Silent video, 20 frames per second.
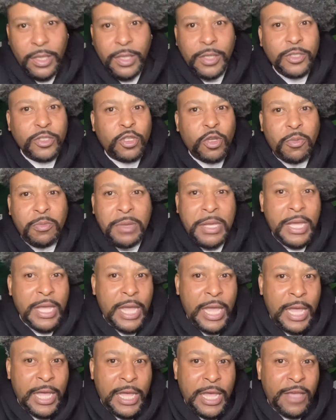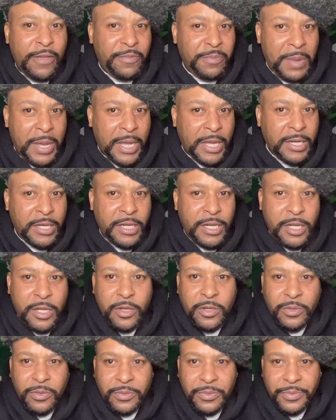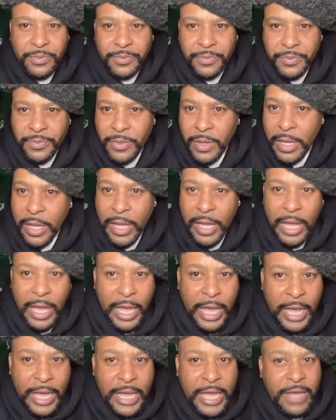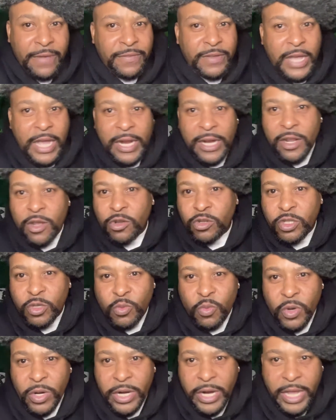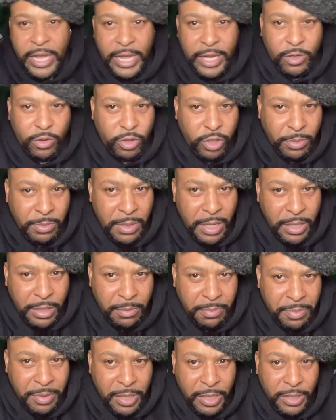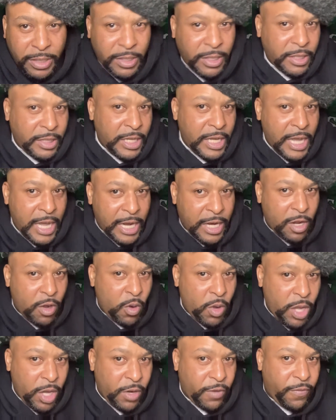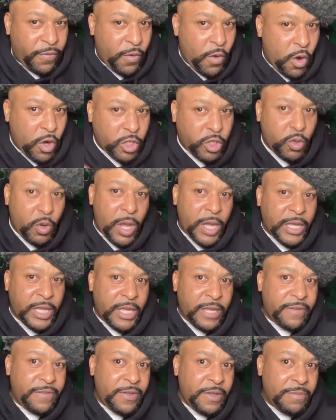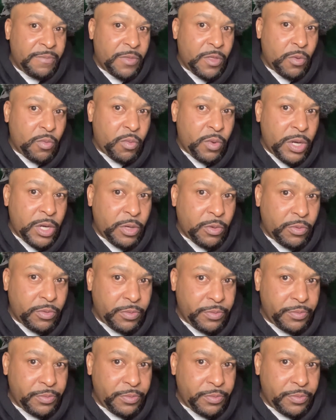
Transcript: So me and AF make a deal. AF got to go somewhere to handle some other business. He got to go hella far, so I give him the rental.